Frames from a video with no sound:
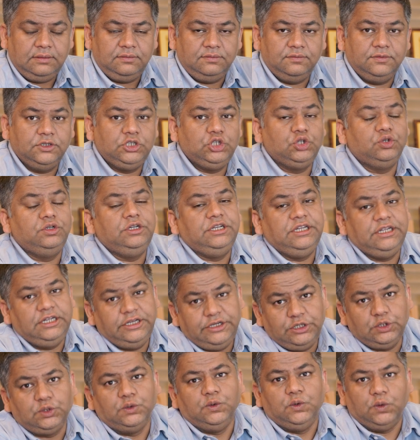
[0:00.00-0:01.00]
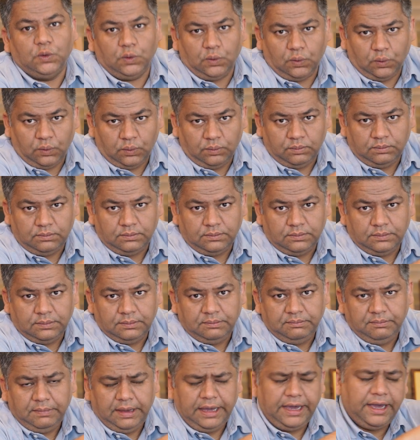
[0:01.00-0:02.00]
which you need to know,
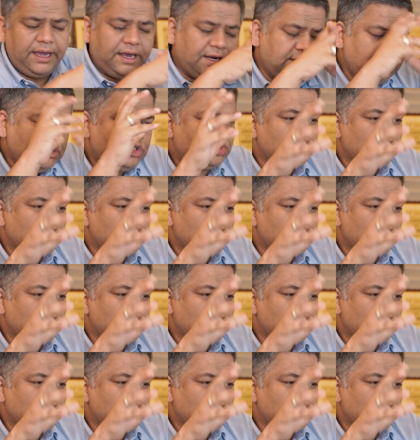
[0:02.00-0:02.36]
and